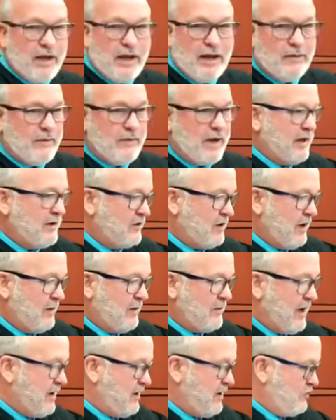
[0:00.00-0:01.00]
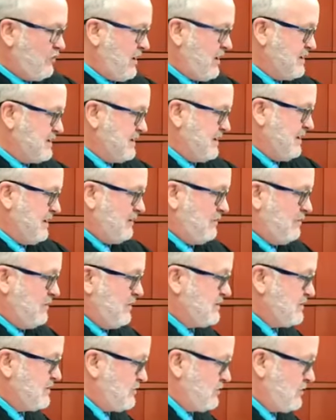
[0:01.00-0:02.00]
not addressing
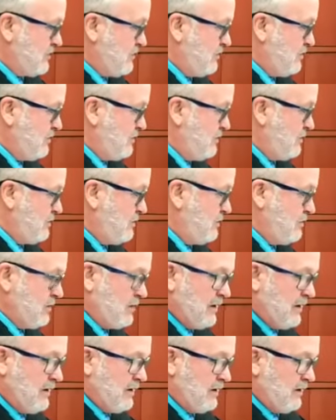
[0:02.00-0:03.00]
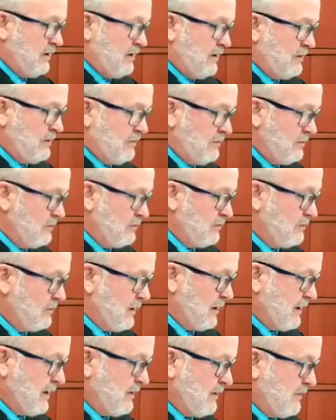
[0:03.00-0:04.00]
Mr. I
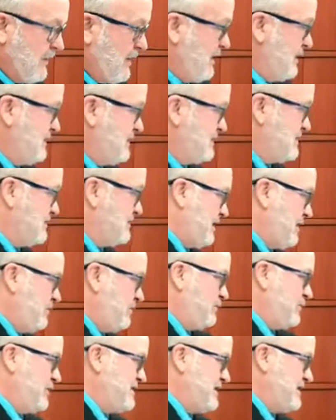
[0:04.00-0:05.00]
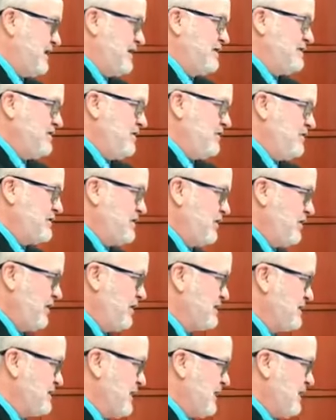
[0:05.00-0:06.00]
got to find I set his notice hearing
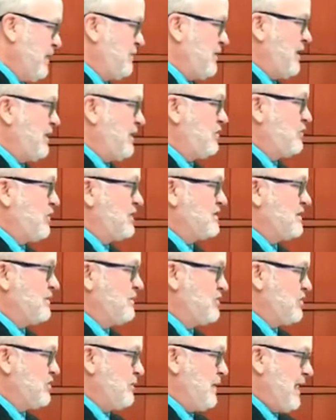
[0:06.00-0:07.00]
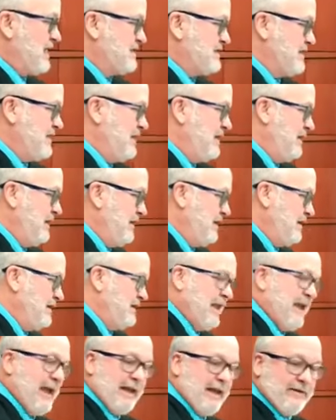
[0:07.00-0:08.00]
aside. I'm not addressing Mr. Massey
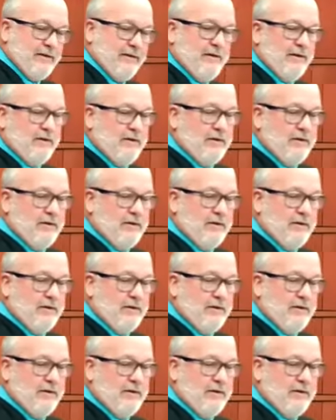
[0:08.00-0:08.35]
yet.